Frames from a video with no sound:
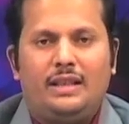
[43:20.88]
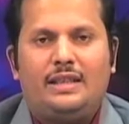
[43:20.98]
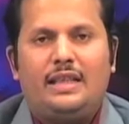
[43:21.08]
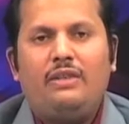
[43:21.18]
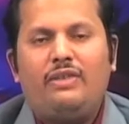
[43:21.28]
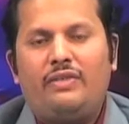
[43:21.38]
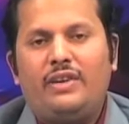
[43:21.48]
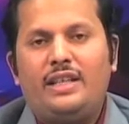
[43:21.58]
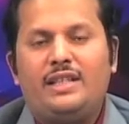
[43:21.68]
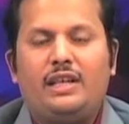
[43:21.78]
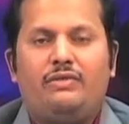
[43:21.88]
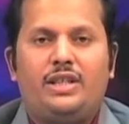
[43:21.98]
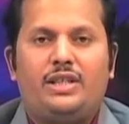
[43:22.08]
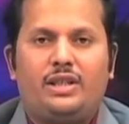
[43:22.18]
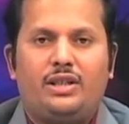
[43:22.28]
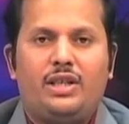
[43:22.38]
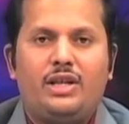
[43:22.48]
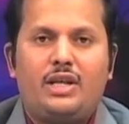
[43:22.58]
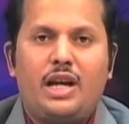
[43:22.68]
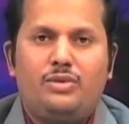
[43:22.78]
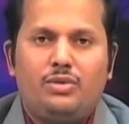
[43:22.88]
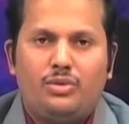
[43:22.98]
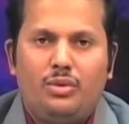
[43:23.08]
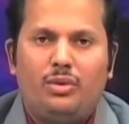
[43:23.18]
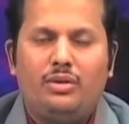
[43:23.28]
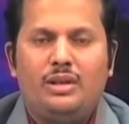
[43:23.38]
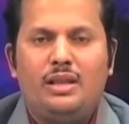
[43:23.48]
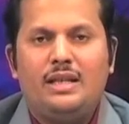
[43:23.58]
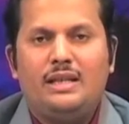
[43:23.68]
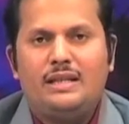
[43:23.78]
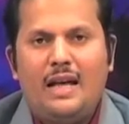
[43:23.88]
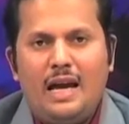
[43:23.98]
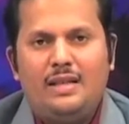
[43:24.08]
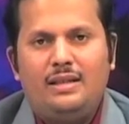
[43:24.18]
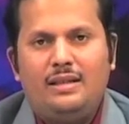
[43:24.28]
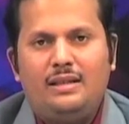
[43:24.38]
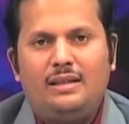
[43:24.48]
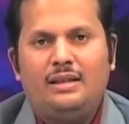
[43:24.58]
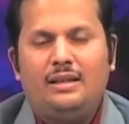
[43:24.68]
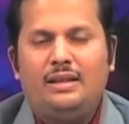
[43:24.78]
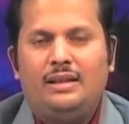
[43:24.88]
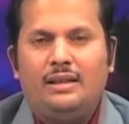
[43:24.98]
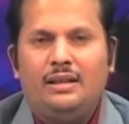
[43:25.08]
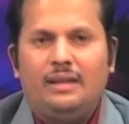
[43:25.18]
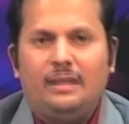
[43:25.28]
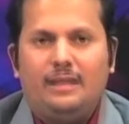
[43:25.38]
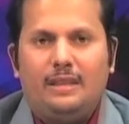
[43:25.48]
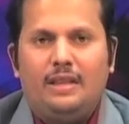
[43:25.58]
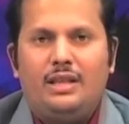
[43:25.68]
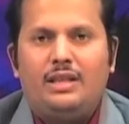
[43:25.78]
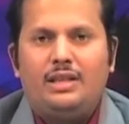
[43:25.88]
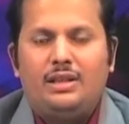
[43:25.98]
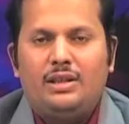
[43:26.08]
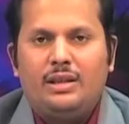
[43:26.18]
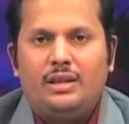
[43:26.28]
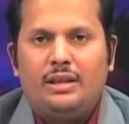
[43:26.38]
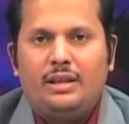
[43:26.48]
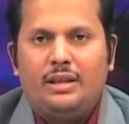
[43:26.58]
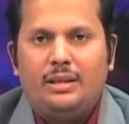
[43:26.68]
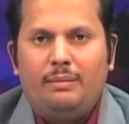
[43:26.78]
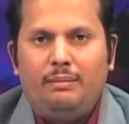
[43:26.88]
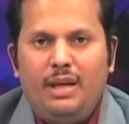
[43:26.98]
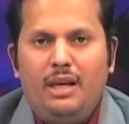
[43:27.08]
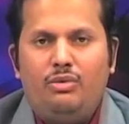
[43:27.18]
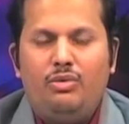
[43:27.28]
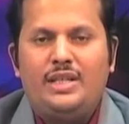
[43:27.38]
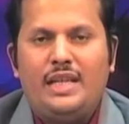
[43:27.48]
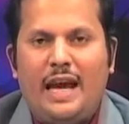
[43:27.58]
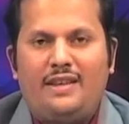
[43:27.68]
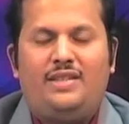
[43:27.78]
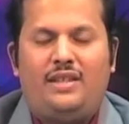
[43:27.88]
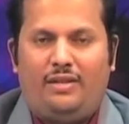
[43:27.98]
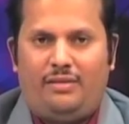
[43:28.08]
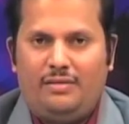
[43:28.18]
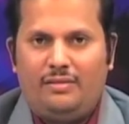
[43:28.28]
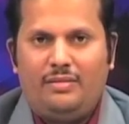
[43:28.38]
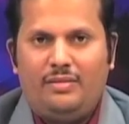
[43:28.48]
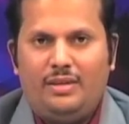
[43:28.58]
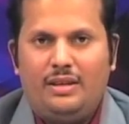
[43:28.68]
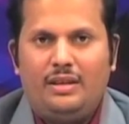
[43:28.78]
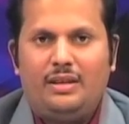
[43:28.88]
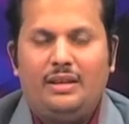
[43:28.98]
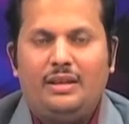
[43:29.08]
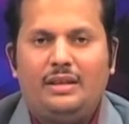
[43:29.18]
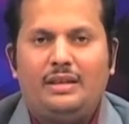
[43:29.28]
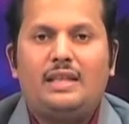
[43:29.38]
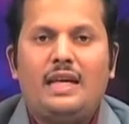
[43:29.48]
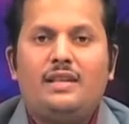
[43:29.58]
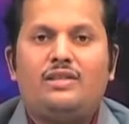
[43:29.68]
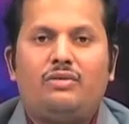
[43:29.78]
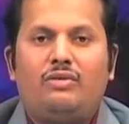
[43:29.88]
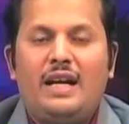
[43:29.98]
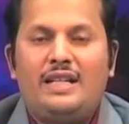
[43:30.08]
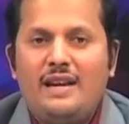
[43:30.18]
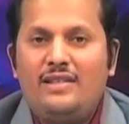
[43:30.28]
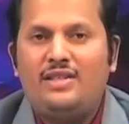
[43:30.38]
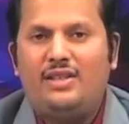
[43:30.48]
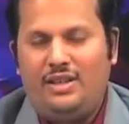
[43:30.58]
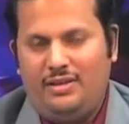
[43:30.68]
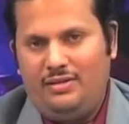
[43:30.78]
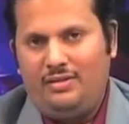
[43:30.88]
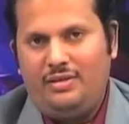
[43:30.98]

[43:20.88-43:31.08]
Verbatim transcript: its self referential feature tries to show that it is me who is acting. The sense of identity